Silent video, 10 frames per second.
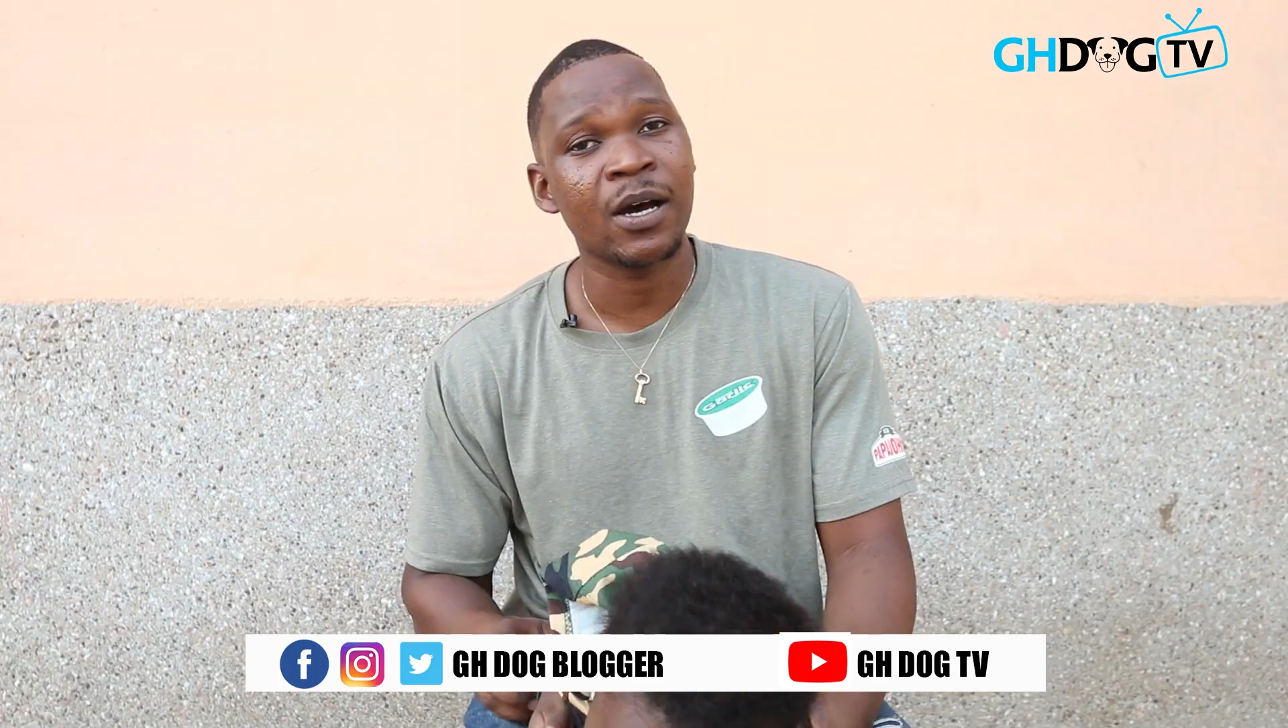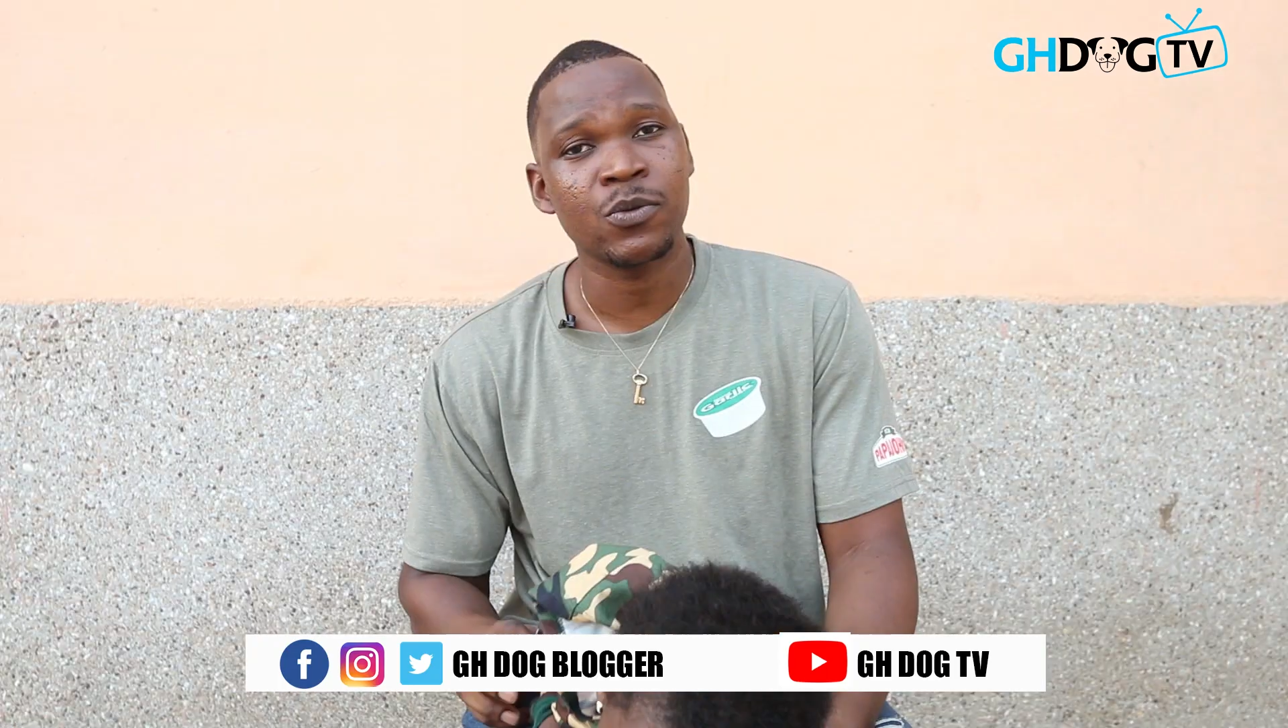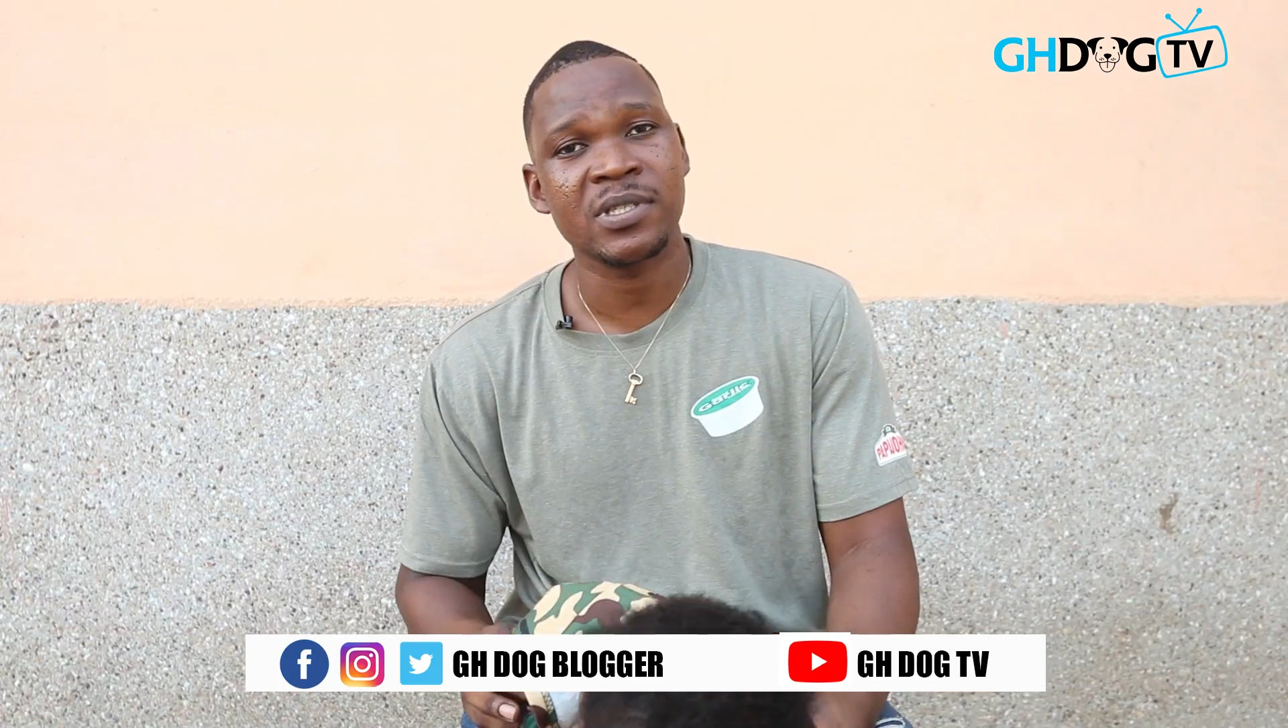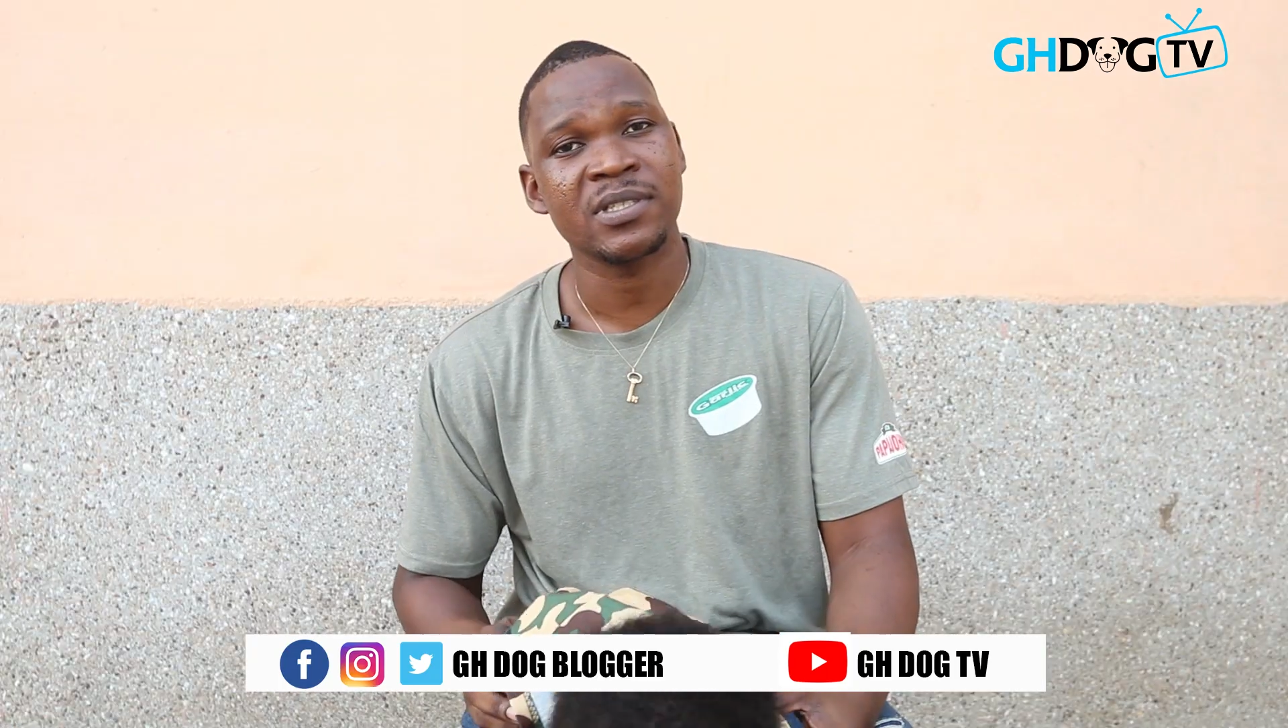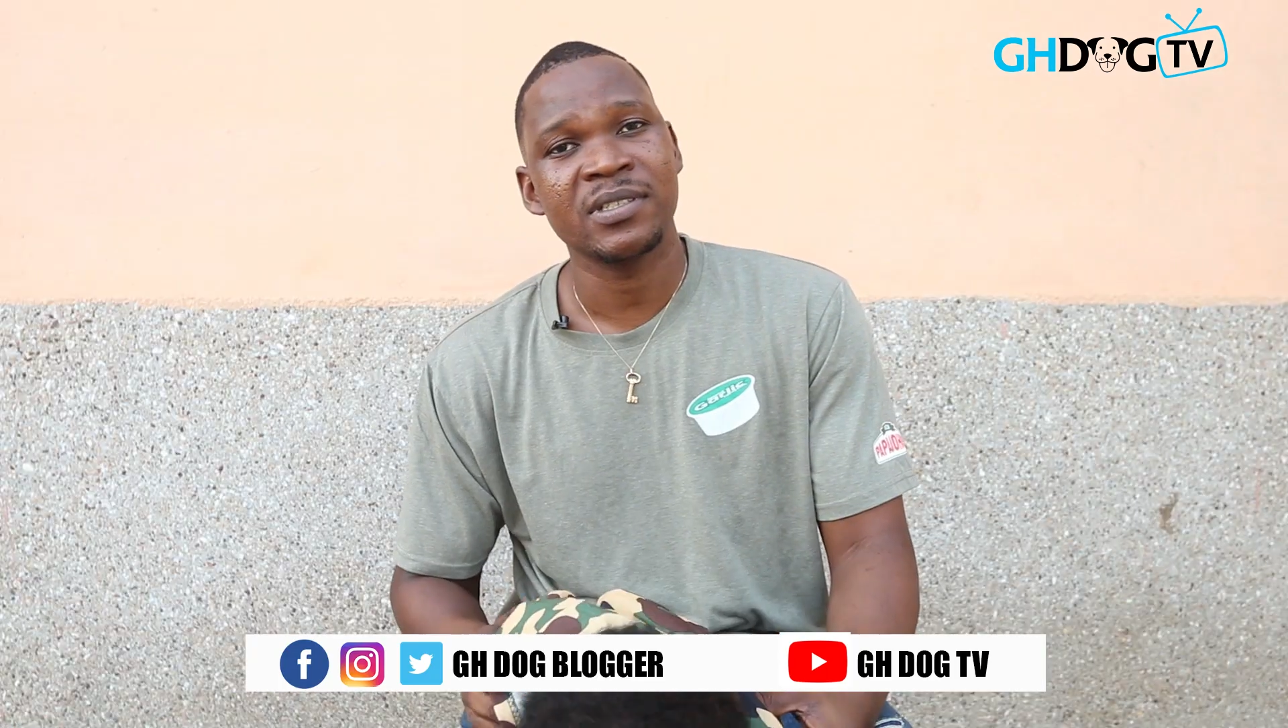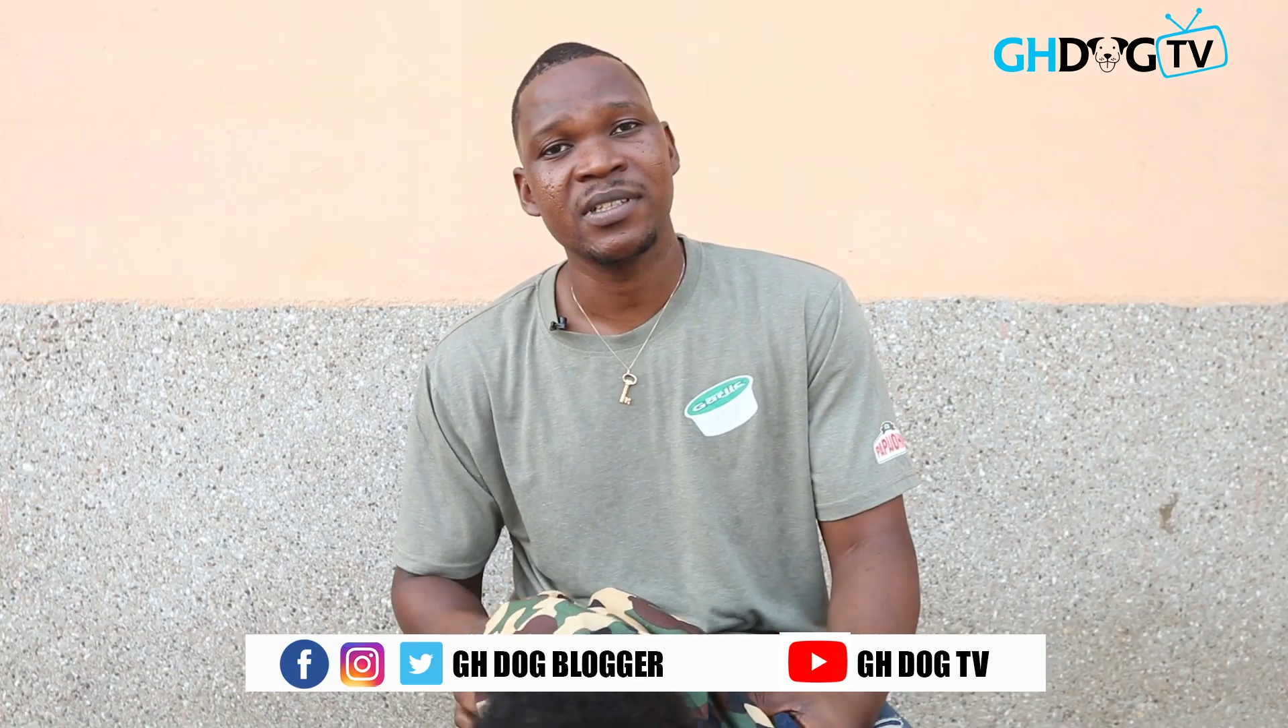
out